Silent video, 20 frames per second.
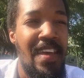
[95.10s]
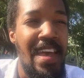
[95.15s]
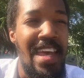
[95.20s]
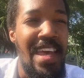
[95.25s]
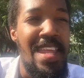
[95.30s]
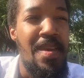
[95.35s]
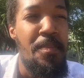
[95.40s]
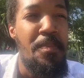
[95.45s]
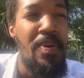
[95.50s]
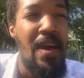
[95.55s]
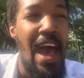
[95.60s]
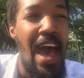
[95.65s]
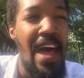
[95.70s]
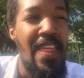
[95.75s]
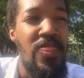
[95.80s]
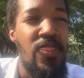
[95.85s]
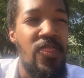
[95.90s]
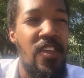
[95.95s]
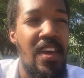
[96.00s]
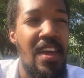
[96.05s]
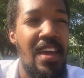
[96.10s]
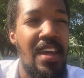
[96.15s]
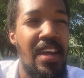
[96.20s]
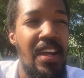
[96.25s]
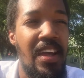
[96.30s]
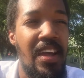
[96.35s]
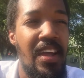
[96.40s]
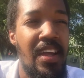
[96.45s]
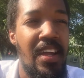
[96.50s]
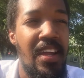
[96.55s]
any bad
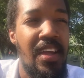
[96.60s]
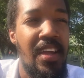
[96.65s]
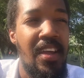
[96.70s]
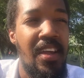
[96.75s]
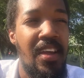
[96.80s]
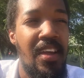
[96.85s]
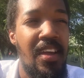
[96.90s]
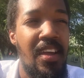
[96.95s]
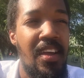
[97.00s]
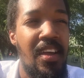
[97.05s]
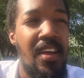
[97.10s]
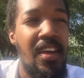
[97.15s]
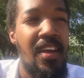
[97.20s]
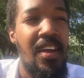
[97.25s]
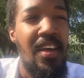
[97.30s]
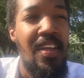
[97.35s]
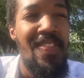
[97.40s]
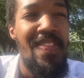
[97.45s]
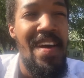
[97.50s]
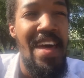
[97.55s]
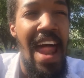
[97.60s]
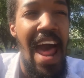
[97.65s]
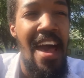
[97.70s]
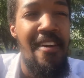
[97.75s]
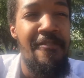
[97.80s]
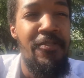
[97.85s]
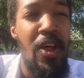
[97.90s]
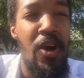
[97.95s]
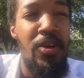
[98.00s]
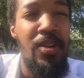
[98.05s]
thing that
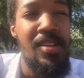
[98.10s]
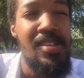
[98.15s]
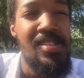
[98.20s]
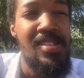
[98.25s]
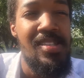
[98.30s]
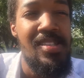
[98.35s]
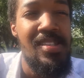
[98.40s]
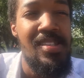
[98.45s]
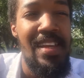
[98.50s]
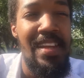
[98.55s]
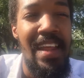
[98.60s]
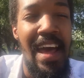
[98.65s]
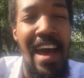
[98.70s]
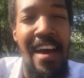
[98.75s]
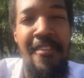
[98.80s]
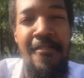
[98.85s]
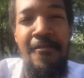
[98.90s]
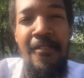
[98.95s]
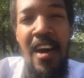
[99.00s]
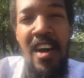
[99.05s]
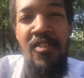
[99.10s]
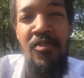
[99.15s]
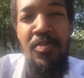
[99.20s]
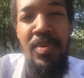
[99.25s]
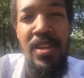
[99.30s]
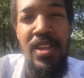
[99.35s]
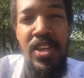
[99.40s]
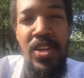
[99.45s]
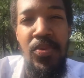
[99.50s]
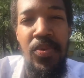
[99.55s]
I've noticed. And I've
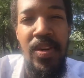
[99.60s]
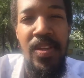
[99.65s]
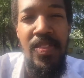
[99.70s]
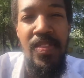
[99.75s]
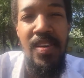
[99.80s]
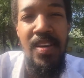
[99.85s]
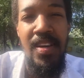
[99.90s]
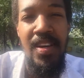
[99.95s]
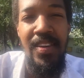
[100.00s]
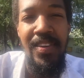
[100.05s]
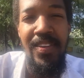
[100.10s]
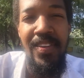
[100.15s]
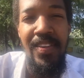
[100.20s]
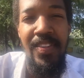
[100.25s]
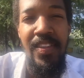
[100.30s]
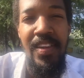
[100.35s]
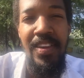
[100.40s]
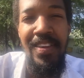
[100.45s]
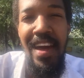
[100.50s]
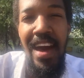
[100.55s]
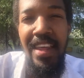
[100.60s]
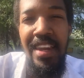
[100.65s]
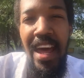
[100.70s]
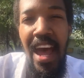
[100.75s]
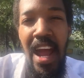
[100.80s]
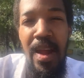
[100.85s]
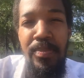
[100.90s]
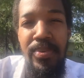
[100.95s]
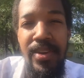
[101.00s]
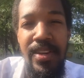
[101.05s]
been doing the
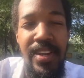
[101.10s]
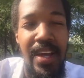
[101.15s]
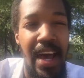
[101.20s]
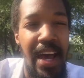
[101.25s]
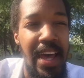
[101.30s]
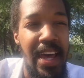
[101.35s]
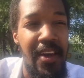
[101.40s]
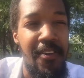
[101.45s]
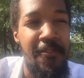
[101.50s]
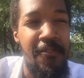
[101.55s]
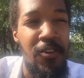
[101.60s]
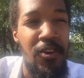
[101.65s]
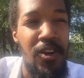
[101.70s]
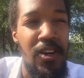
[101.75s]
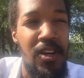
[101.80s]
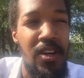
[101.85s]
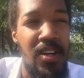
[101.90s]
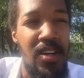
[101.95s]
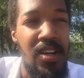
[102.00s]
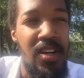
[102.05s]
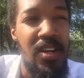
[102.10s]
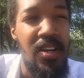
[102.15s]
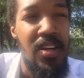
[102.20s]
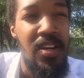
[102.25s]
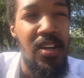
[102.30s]
non-hybrid diet for,